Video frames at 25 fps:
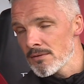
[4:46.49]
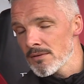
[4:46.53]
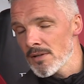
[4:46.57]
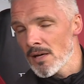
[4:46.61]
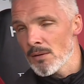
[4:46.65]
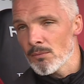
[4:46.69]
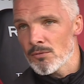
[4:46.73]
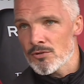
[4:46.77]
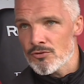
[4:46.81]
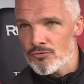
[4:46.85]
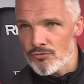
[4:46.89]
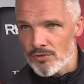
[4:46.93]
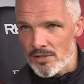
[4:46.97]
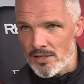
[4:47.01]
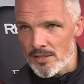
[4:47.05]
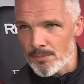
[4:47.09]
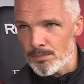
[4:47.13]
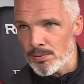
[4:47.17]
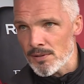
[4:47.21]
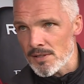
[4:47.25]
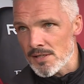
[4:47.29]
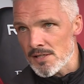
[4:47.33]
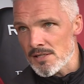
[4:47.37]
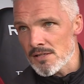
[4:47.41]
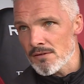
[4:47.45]
That was really
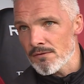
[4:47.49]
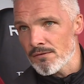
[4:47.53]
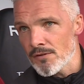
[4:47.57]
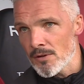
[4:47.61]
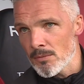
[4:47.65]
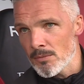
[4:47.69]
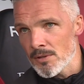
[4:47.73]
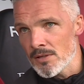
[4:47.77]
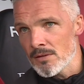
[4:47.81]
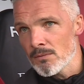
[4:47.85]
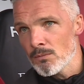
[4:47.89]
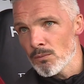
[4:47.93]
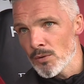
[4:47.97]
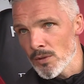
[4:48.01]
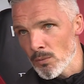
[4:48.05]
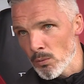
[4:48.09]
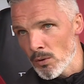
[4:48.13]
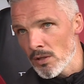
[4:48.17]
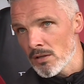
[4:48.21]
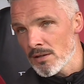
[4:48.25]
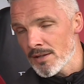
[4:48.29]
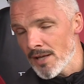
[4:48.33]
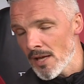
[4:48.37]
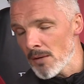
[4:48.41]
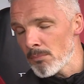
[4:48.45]
pleasing for me. We
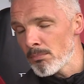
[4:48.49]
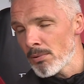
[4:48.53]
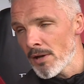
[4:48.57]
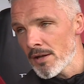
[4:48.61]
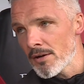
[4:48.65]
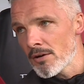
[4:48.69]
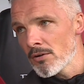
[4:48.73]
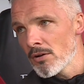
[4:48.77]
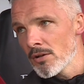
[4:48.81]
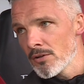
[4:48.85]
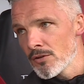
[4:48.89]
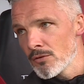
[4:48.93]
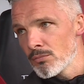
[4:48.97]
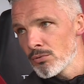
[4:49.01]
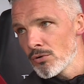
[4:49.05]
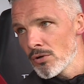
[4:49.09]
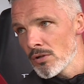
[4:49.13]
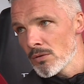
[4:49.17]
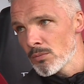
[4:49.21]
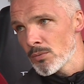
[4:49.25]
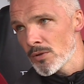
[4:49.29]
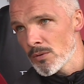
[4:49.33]
will get better on the ball.